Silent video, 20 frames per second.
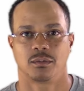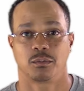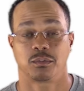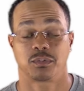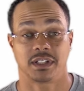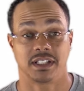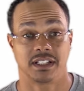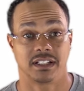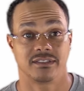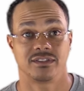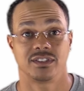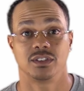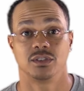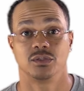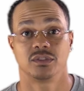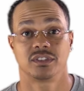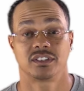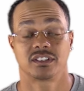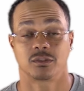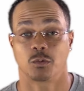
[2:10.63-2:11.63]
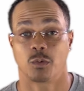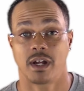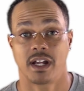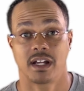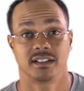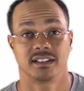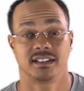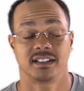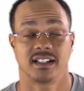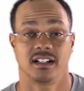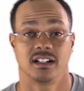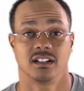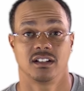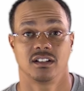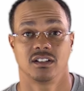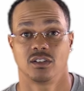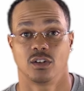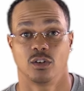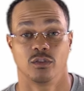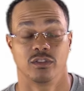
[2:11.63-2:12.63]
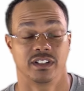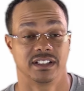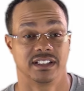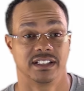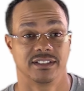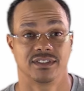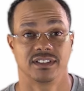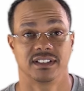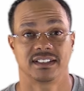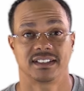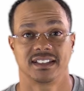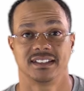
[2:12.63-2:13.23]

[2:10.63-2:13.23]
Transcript: plenty of use to wear and tear over the different